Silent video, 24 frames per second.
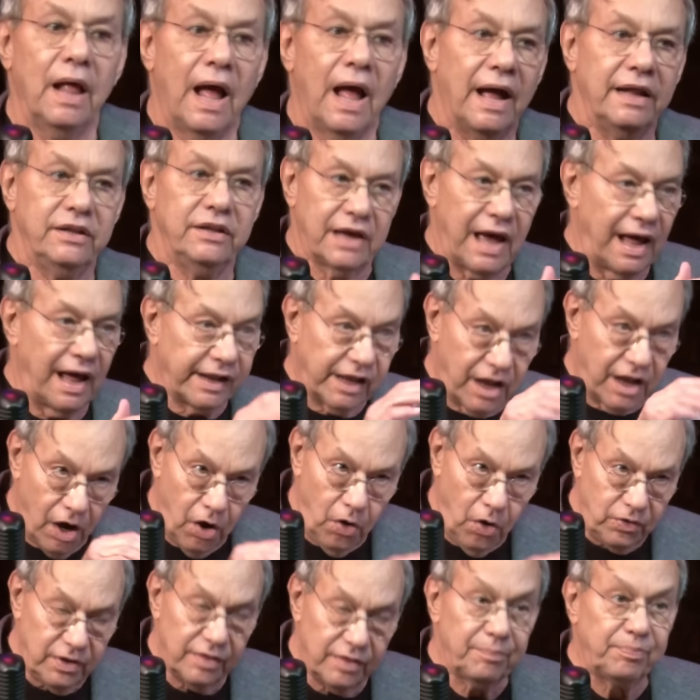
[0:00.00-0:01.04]
And you gotta
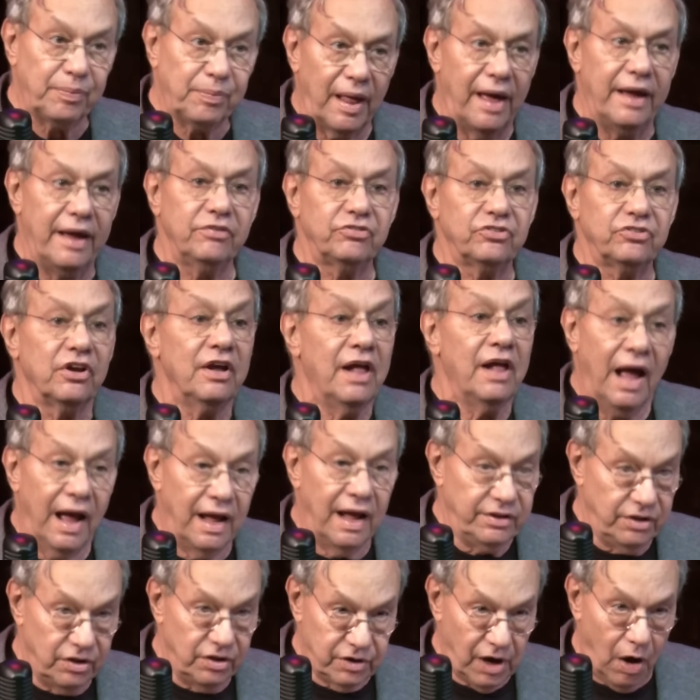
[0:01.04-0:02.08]
go to the place
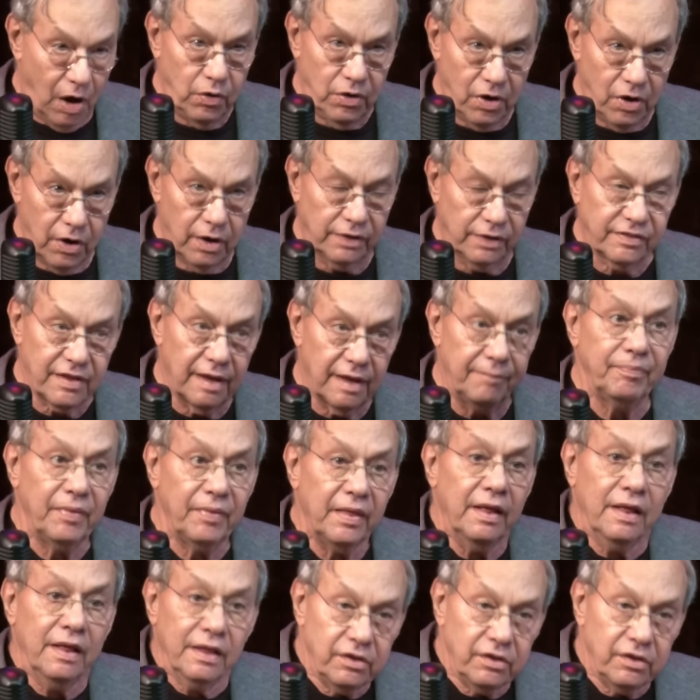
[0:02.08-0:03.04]
and you don't hurt them.